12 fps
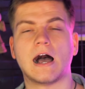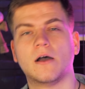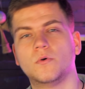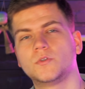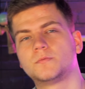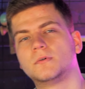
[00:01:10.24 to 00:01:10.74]
I
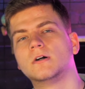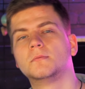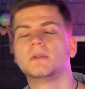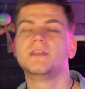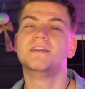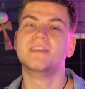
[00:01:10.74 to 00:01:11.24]
would
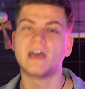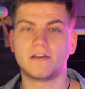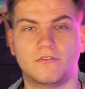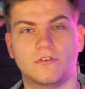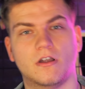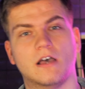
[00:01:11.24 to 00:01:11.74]
probably
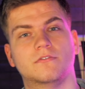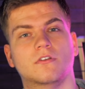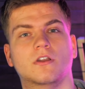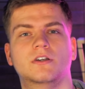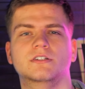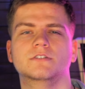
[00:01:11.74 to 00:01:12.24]
never have
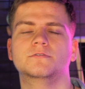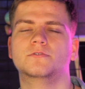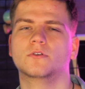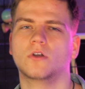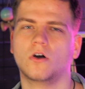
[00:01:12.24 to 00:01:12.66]
learned the full